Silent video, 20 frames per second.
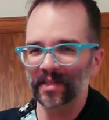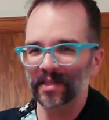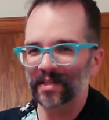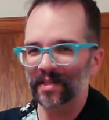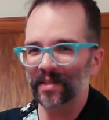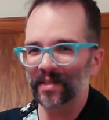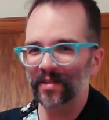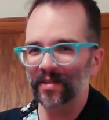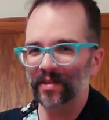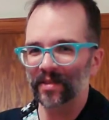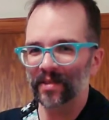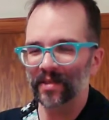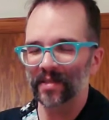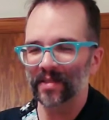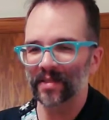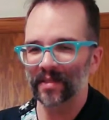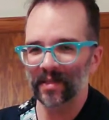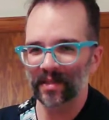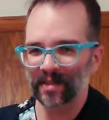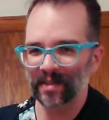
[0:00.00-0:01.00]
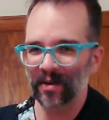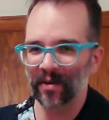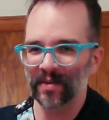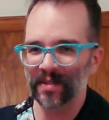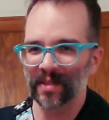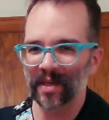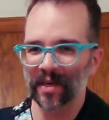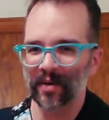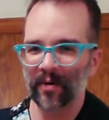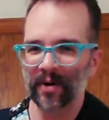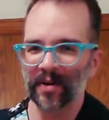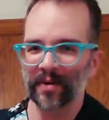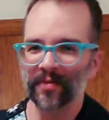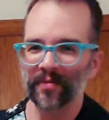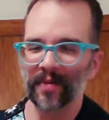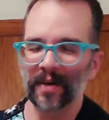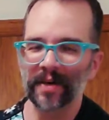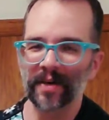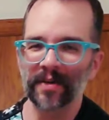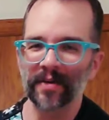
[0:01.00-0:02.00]
This looks, you know, it's not quite a
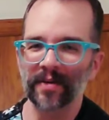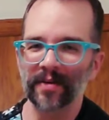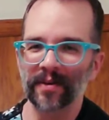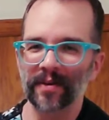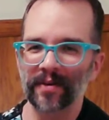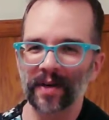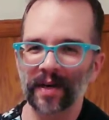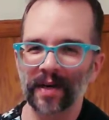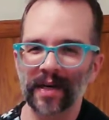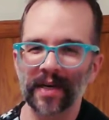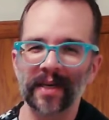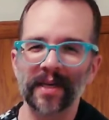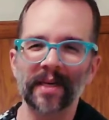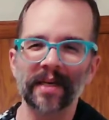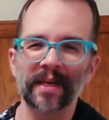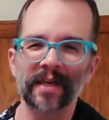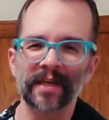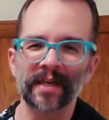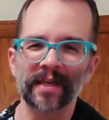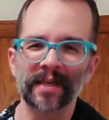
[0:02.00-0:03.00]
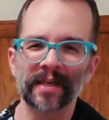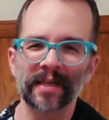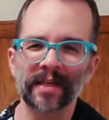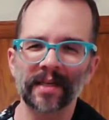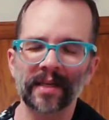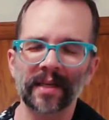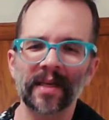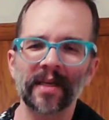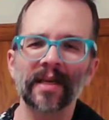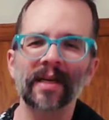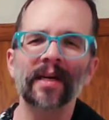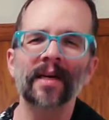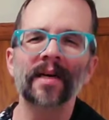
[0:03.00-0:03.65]
Fender. They're not gonna get any,